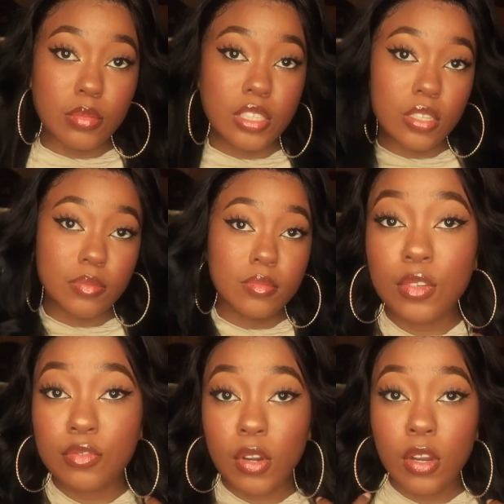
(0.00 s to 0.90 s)
but
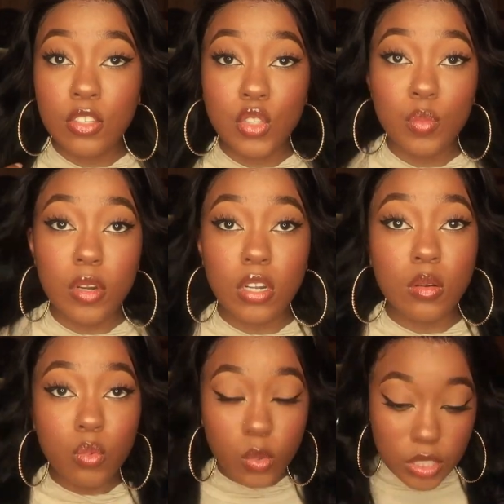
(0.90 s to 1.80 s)
so far,
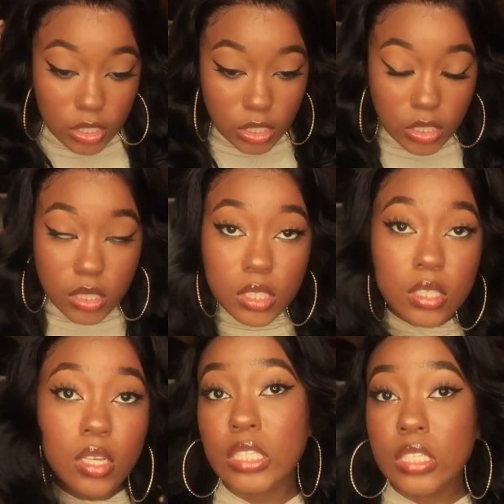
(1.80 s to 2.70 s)
Superb Wigs
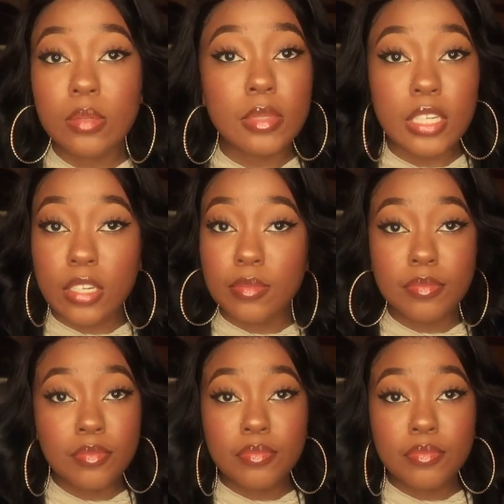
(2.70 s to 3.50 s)
is up there.